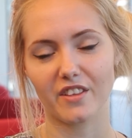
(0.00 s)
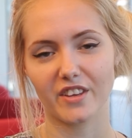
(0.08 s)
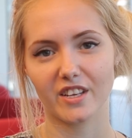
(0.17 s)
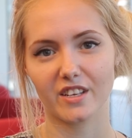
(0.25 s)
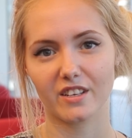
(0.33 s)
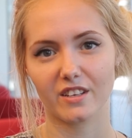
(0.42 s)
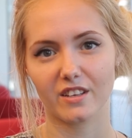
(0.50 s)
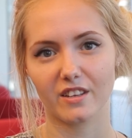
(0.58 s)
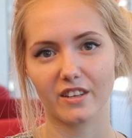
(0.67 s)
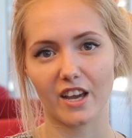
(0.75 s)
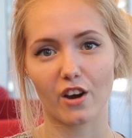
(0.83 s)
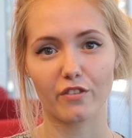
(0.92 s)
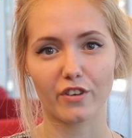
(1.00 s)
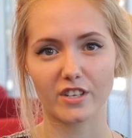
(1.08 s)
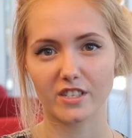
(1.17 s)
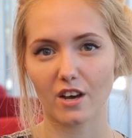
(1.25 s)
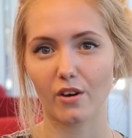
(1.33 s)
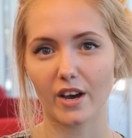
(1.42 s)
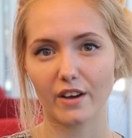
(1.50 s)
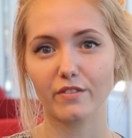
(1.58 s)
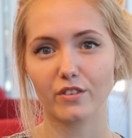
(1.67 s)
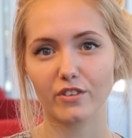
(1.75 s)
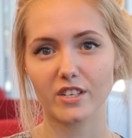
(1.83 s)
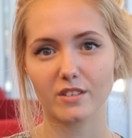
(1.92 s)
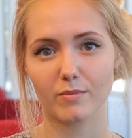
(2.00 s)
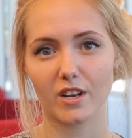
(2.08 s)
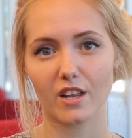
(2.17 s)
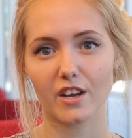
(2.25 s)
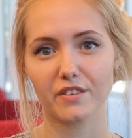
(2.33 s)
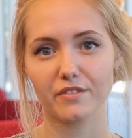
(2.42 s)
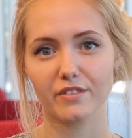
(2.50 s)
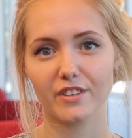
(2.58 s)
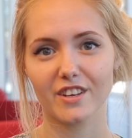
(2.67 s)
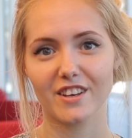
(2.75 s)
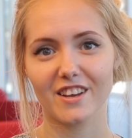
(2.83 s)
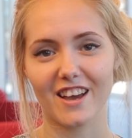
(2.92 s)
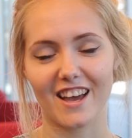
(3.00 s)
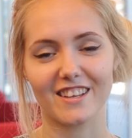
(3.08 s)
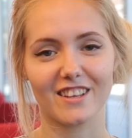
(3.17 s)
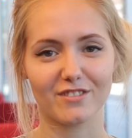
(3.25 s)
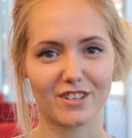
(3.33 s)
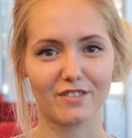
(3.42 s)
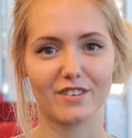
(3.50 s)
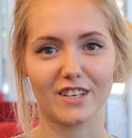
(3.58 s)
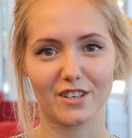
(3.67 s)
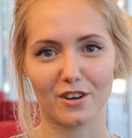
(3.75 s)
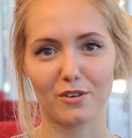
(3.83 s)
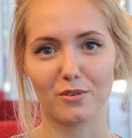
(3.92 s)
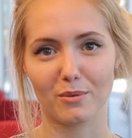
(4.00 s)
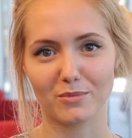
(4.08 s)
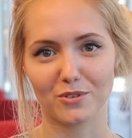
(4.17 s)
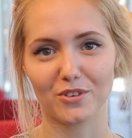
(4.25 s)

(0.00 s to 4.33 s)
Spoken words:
think they are friends that I'll have for the rest of my life, and they'll definitely know who I'm